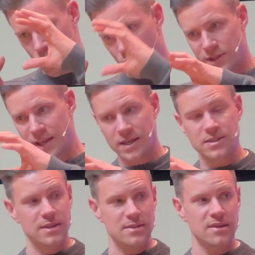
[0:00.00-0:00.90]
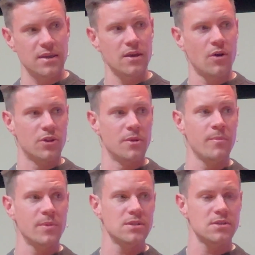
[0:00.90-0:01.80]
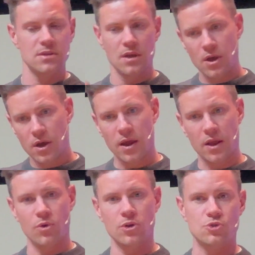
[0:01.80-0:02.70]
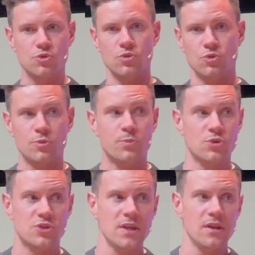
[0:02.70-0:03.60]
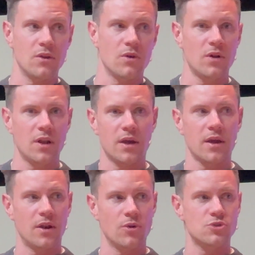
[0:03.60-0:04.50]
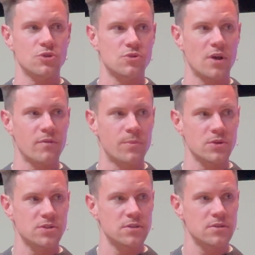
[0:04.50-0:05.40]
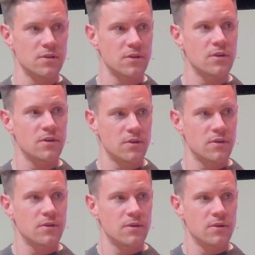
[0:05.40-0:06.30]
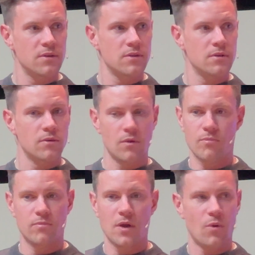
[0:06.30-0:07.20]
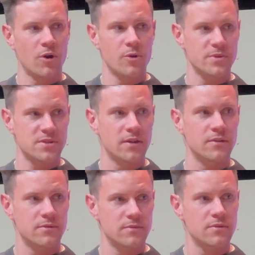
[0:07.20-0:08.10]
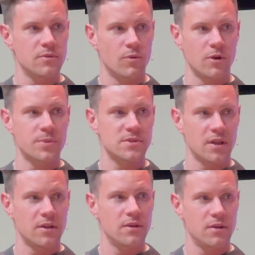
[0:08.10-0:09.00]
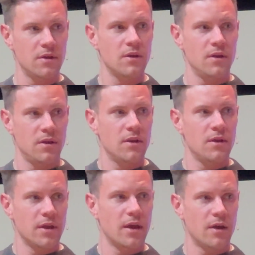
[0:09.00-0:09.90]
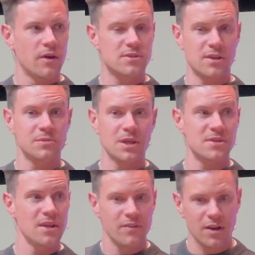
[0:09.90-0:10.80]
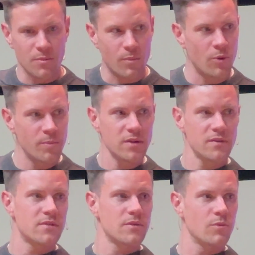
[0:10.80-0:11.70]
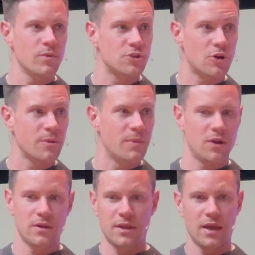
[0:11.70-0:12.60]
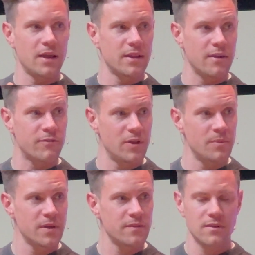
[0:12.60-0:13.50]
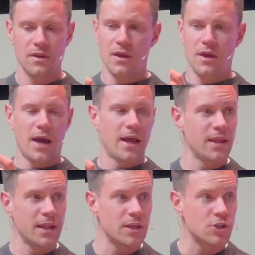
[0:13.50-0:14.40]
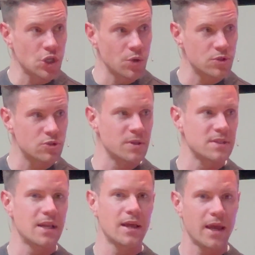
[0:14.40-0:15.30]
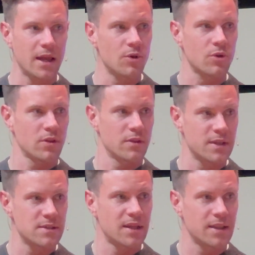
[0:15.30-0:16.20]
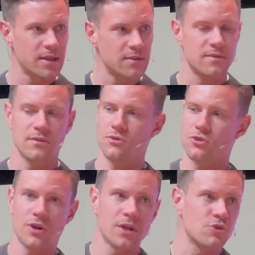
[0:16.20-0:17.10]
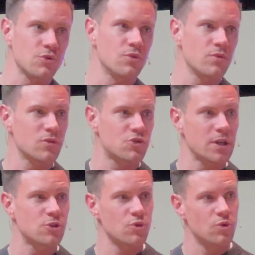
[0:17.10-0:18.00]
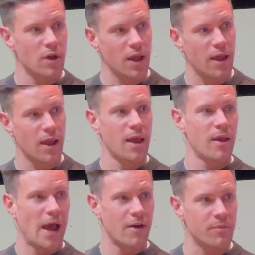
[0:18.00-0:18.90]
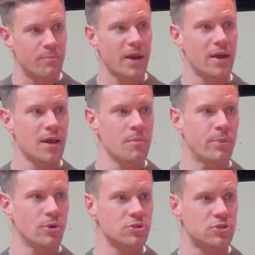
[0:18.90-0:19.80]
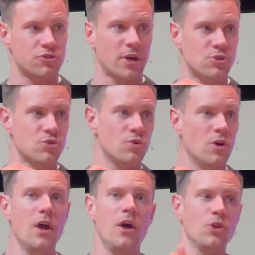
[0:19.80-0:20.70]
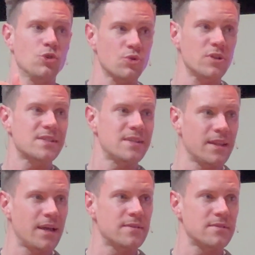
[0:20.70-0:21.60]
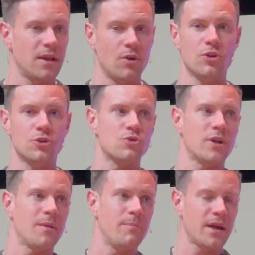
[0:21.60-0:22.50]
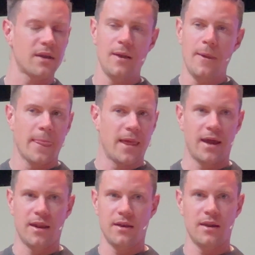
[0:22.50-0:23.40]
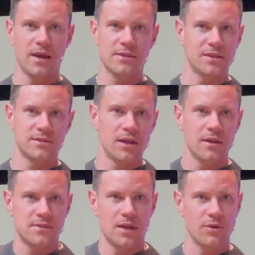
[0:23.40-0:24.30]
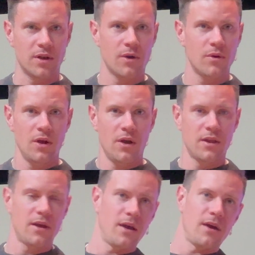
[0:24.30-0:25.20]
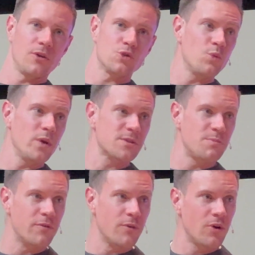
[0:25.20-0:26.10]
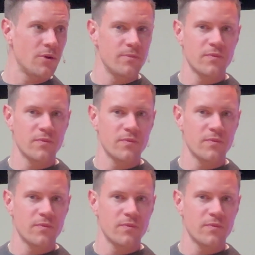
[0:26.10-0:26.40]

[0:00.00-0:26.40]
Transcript: what they actually see on the images in order to, to proceed, no? Like and in the particular case, probably gives you more confidence, right? Because you have 100% more 100%. controlled scenario than yeah. others. Sometimes even in the moment, yeah. we talk about it. They they film it, and then they show it to me and say like, hey, look, this and that. Try to try to eh, have a bigger impulse. Try to yeah. do this and that in order to get back. And as I tell you now, uh, two weeks before,